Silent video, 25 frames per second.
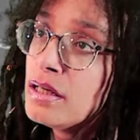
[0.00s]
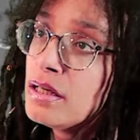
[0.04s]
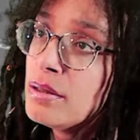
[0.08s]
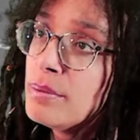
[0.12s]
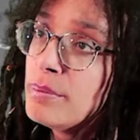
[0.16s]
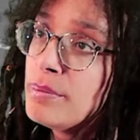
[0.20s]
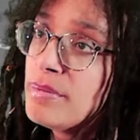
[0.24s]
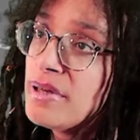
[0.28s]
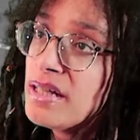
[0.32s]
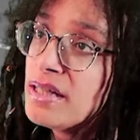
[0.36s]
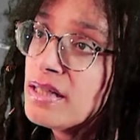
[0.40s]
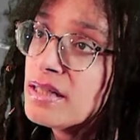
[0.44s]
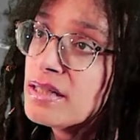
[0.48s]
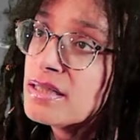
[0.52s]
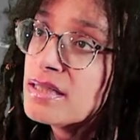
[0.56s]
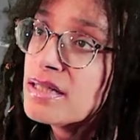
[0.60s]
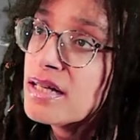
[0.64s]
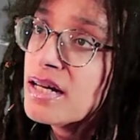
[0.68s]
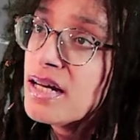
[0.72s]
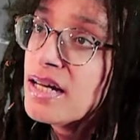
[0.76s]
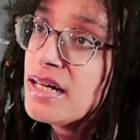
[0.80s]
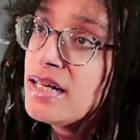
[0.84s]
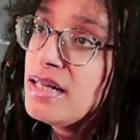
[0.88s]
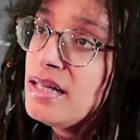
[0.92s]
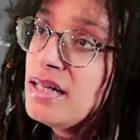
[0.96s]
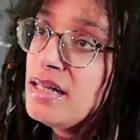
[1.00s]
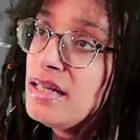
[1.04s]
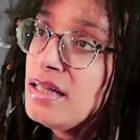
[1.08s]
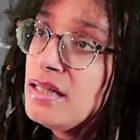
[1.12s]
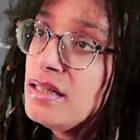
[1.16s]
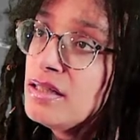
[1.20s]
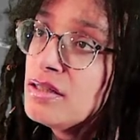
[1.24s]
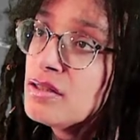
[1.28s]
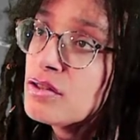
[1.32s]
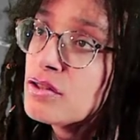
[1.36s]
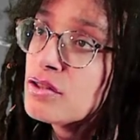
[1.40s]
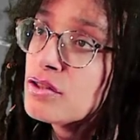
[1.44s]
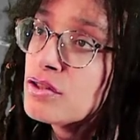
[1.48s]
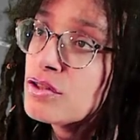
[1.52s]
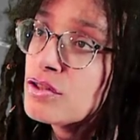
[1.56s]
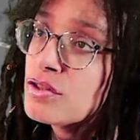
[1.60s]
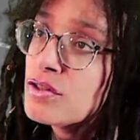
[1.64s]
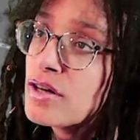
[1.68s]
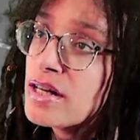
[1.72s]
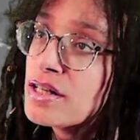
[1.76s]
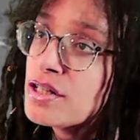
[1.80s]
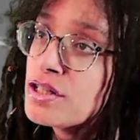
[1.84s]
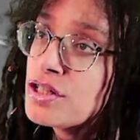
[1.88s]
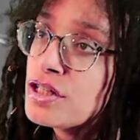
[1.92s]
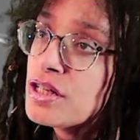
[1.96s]
Make it tiny,
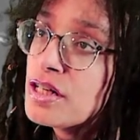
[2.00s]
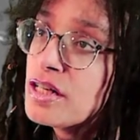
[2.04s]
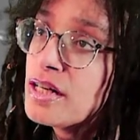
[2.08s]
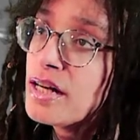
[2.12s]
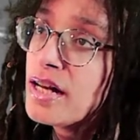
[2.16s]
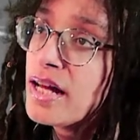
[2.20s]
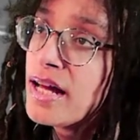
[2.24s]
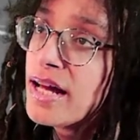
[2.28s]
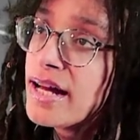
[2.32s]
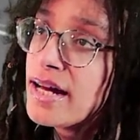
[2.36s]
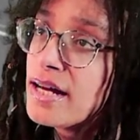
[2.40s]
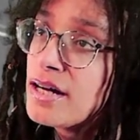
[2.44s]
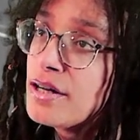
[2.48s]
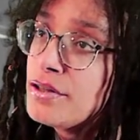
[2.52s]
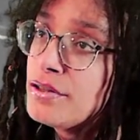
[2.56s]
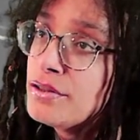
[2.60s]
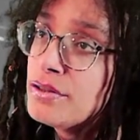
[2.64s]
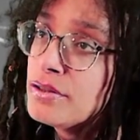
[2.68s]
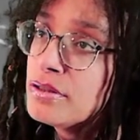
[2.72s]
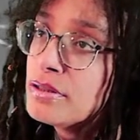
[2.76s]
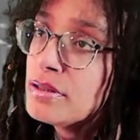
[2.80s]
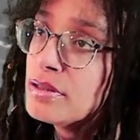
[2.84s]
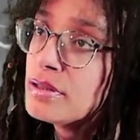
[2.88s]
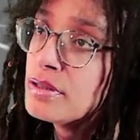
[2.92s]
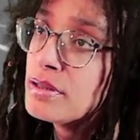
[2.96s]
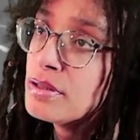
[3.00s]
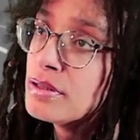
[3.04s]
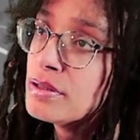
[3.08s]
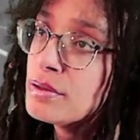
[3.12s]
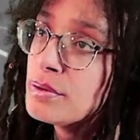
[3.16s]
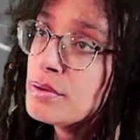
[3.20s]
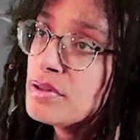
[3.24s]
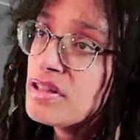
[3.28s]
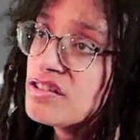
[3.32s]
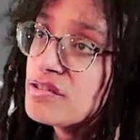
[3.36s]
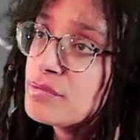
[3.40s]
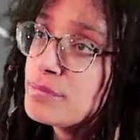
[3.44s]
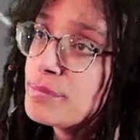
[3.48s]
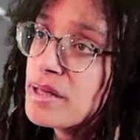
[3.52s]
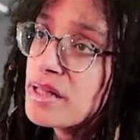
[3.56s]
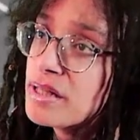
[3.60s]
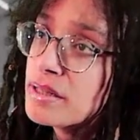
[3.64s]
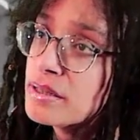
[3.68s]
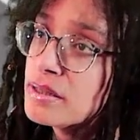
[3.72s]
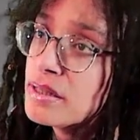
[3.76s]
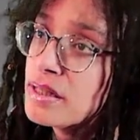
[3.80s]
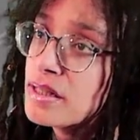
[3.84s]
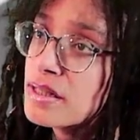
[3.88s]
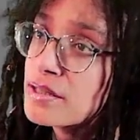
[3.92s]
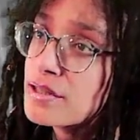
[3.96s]
stretch it out. We'll have better
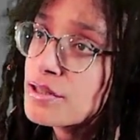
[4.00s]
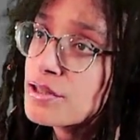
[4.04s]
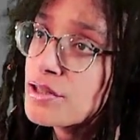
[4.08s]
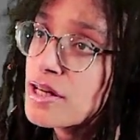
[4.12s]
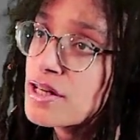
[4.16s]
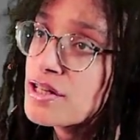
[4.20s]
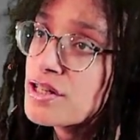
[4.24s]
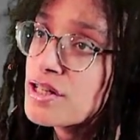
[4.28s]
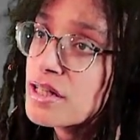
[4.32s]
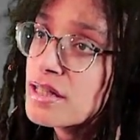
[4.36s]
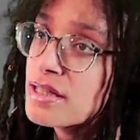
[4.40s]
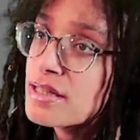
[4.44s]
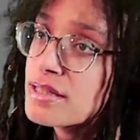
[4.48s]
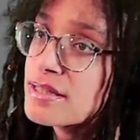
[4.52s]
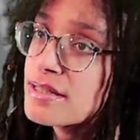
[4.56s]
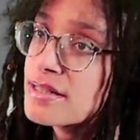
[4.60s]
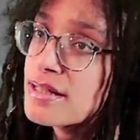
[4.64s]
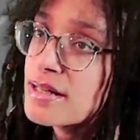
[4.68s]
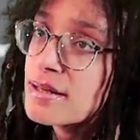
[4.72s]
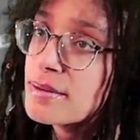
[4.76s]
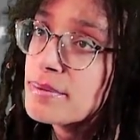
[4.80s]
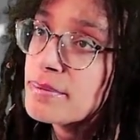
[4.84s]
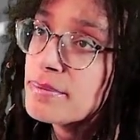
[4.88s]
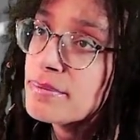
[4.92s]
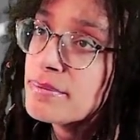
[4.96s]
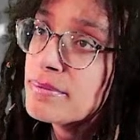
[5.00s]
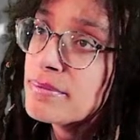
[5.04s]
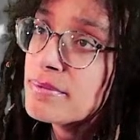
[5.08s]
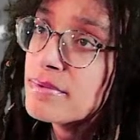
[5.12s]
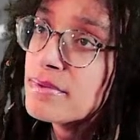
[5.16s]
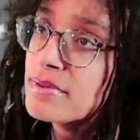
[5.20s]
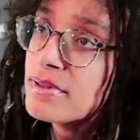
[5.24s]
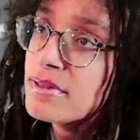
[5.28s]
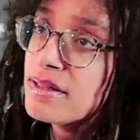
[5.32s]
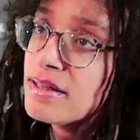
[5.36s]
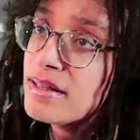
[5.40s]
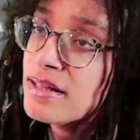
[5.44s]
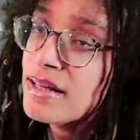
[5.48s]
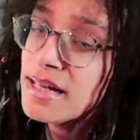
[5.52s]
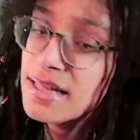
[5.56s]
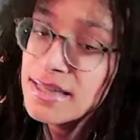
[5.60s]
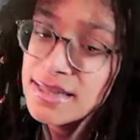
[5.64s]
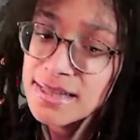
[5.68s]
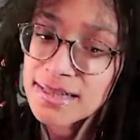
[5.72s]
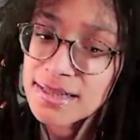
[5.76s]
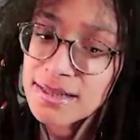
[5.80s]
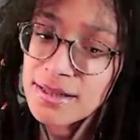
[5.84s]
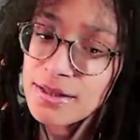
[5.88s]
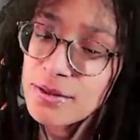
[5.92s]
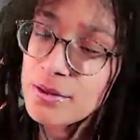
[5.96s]
luck stretching this time. I
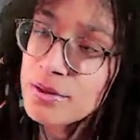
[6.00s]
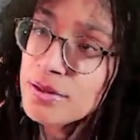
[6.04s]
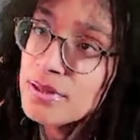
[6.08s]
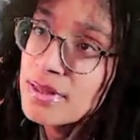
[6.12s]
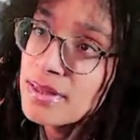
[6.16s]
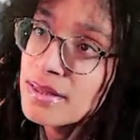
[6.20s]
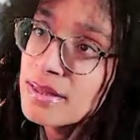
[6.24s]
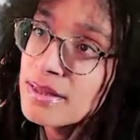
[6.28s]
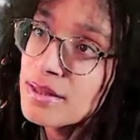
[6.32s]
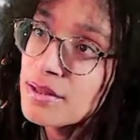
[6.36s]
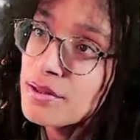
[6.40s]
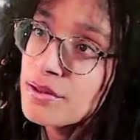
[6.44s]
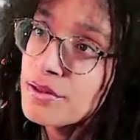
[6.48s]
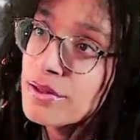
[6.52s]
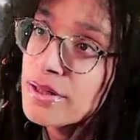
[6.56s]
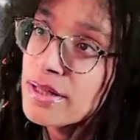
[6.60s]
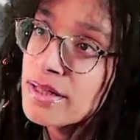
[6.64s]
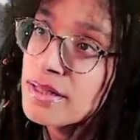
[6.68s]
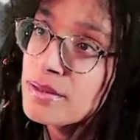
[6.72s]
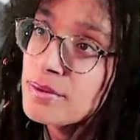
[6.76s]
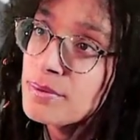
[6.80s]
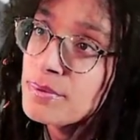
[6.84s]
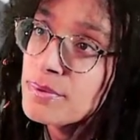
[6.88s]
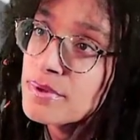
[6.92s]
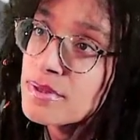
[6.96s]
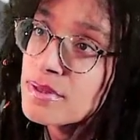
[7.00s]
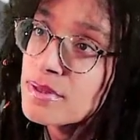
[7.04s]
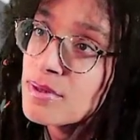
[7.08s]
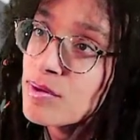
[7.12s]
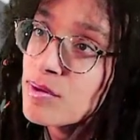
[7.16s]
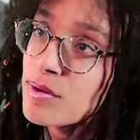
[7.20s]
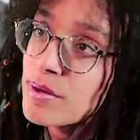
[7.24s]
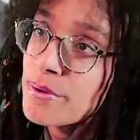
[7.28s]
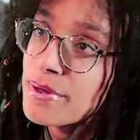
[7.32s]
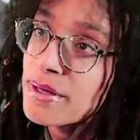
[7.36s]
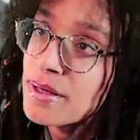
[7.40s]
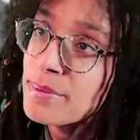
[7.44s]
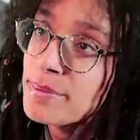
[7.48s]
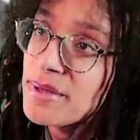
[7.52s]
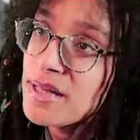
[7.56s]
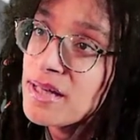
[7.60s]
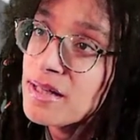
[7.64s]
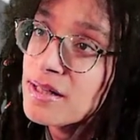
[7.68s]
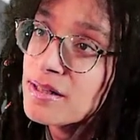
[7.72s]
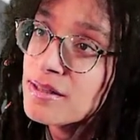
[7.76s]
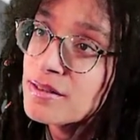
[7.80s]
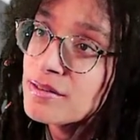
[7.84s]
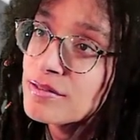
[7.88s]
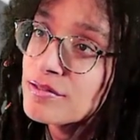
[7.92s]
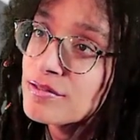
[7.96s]
think using the grid was throwing me
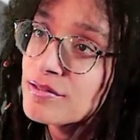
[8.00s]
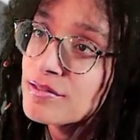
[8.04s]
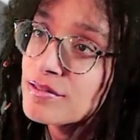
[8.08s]
off.